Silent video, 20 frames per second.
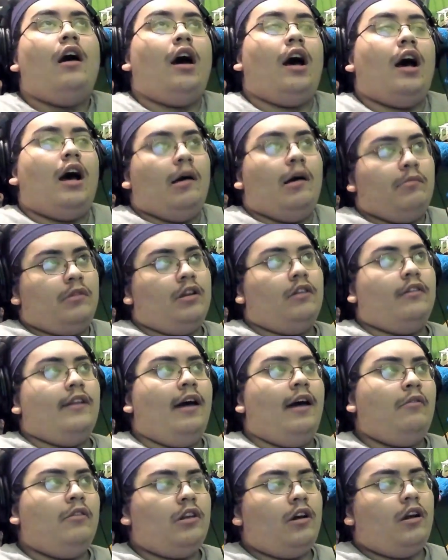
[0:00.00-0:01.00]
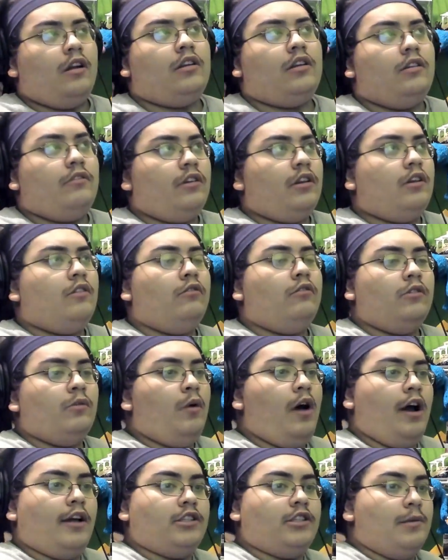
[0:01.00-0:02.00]
So that was honestly really cool to
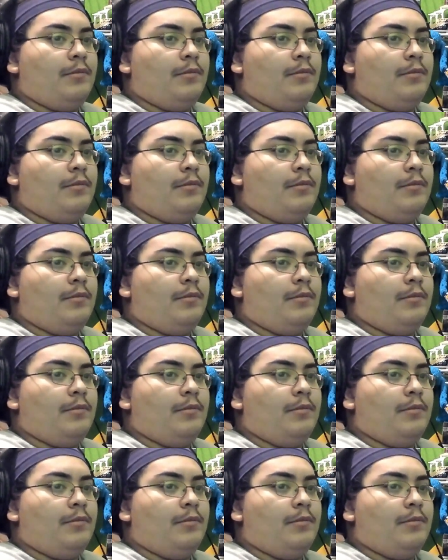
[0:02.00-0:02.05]
watch.